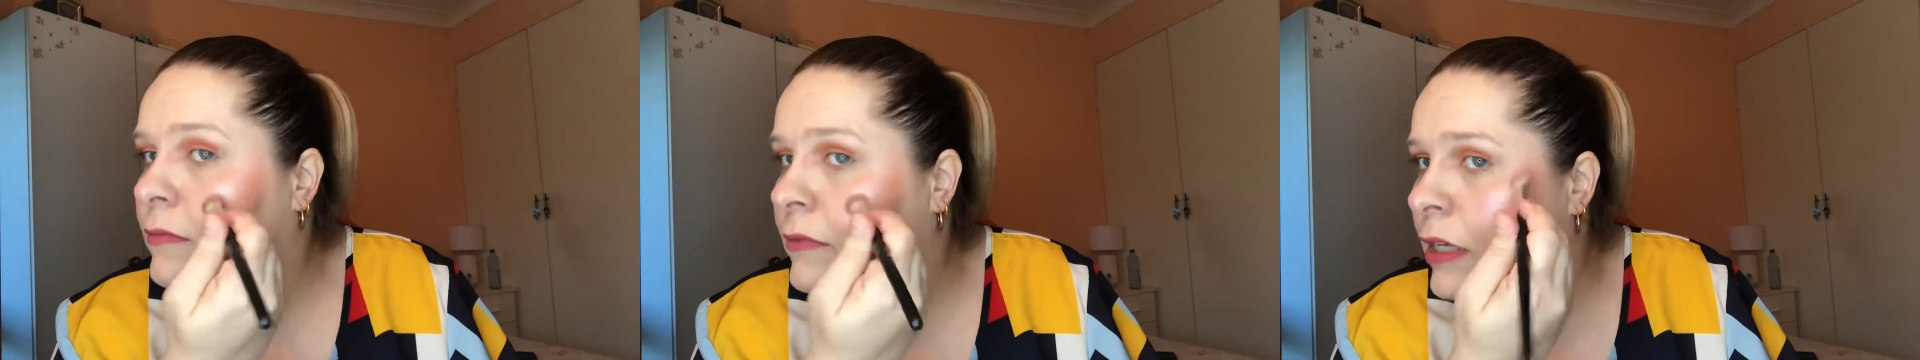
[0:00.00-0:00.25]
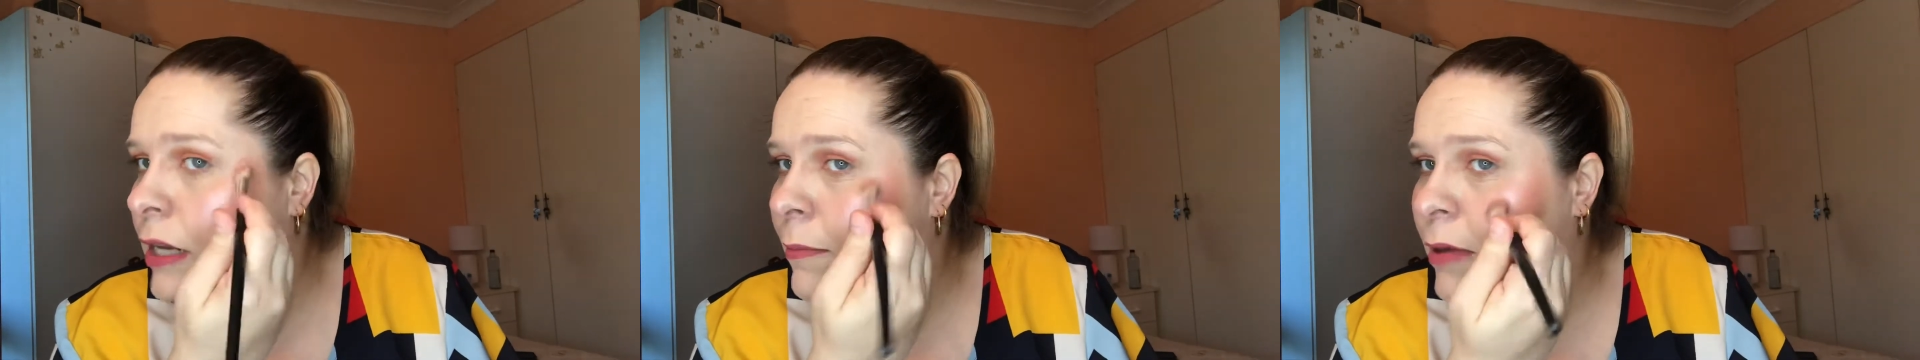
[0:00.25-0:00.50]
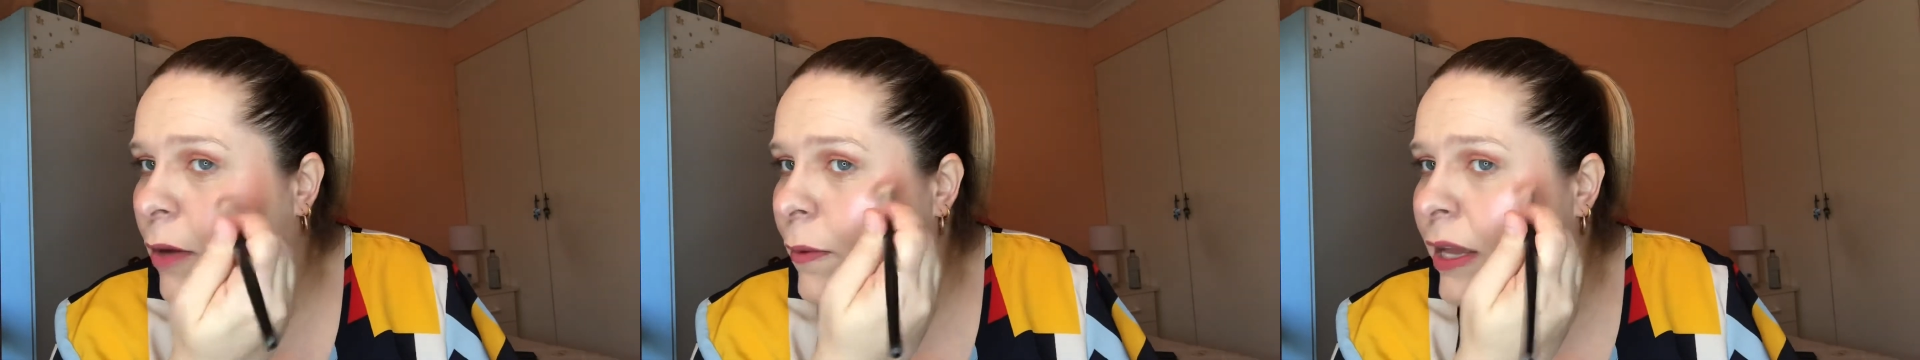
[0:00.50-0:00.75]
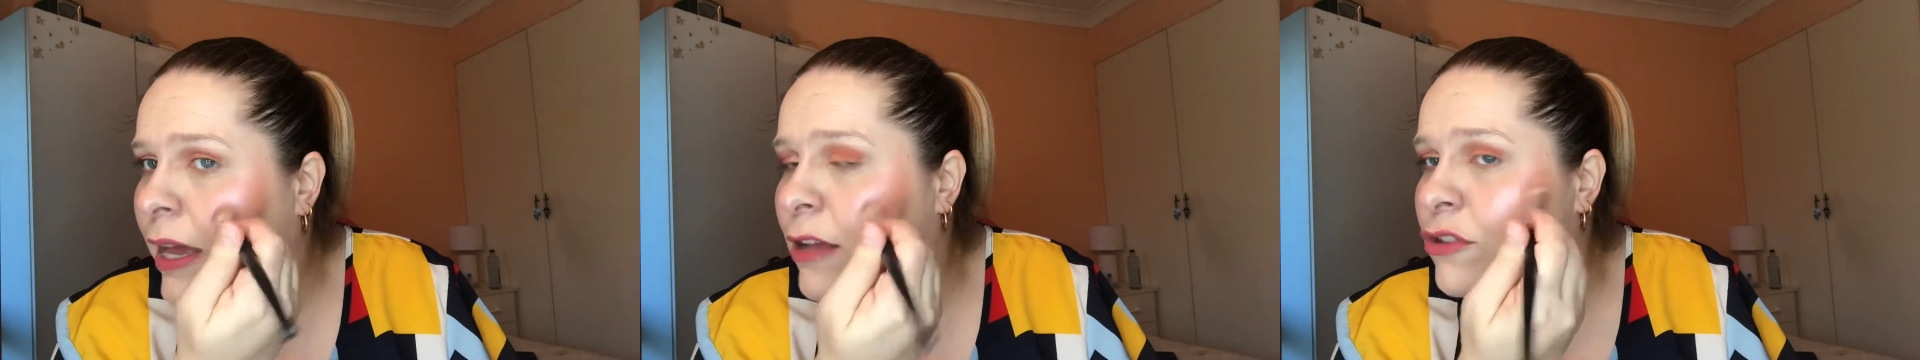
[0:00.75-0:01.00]
And I'm going
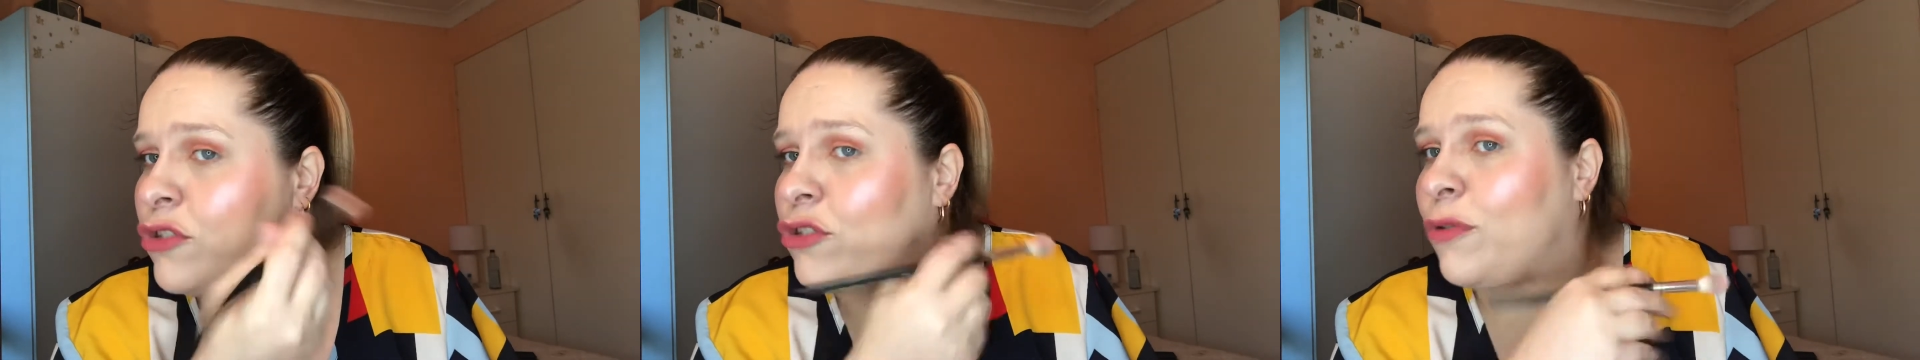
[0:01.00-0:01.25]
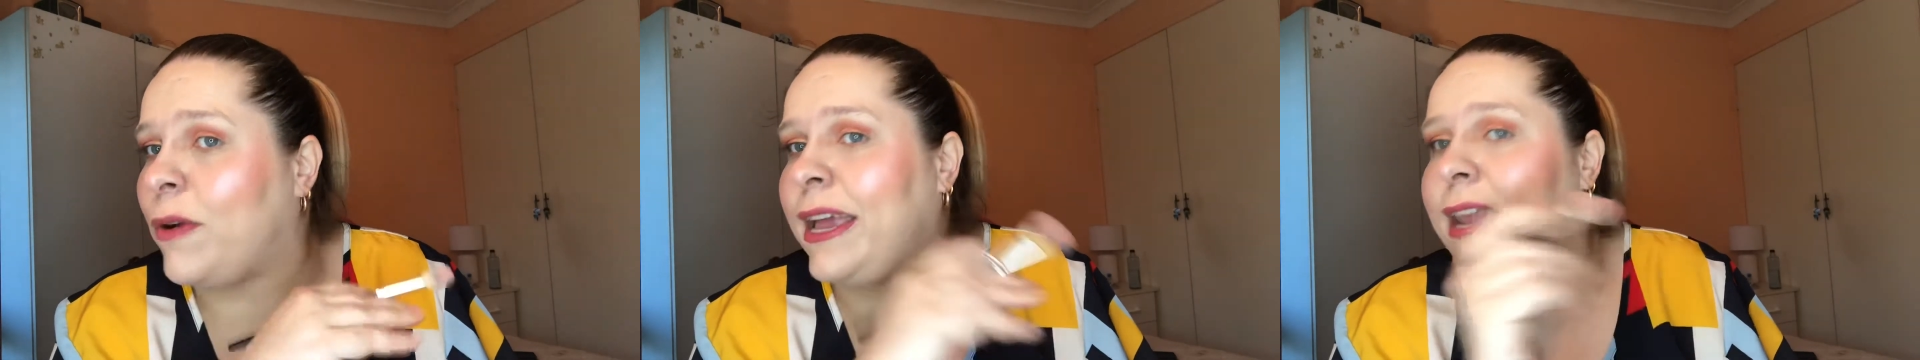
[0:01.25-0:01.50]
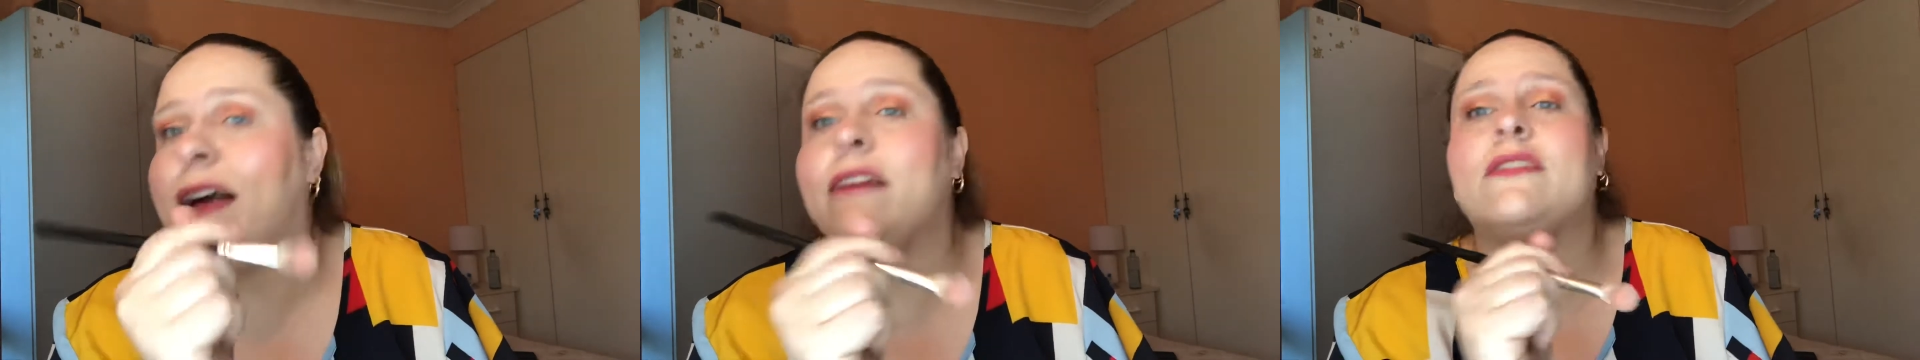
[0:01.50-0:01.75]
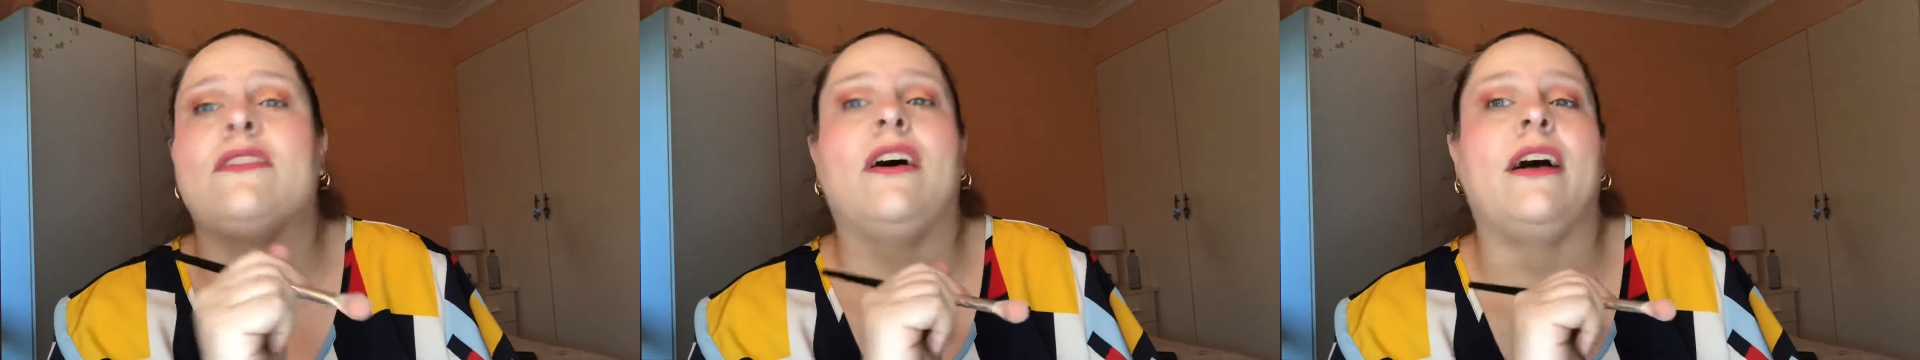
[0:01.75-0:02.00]
straight
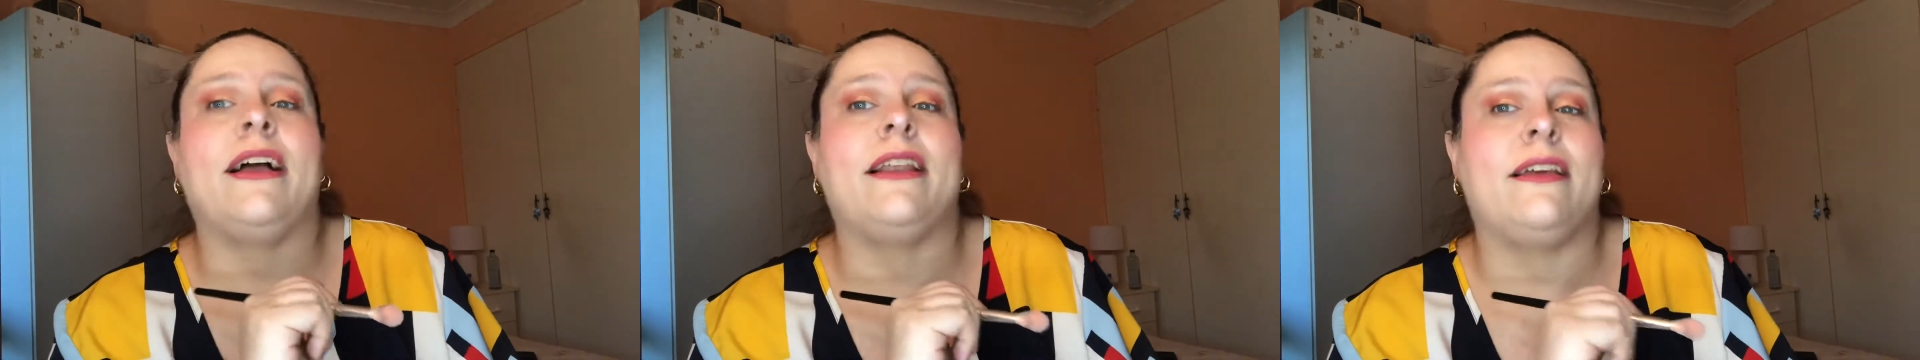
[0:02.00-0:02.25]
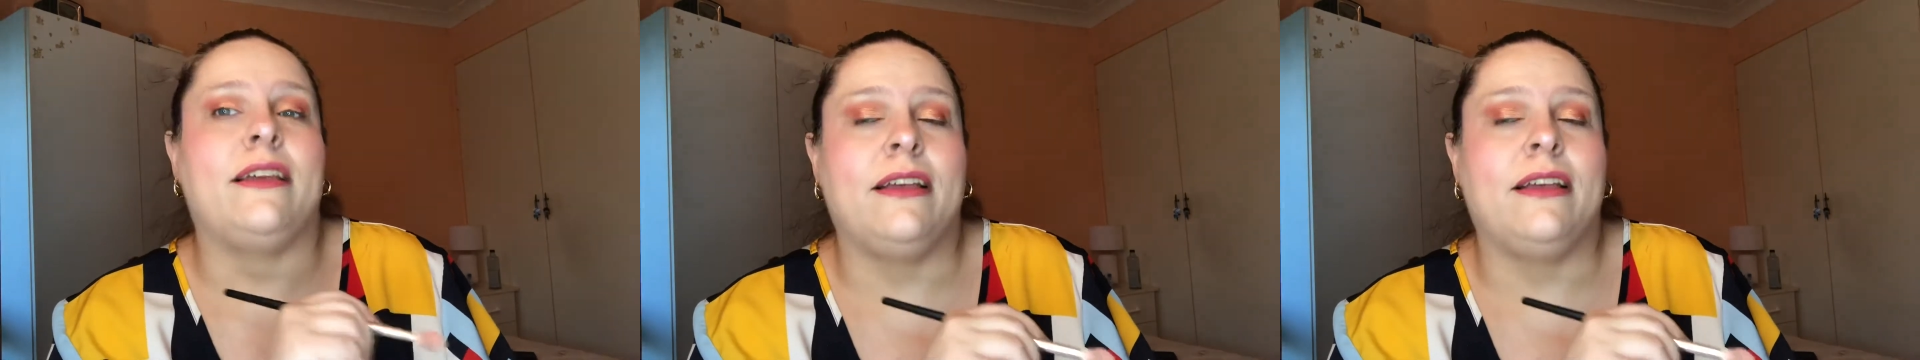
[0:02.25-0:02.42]
outside,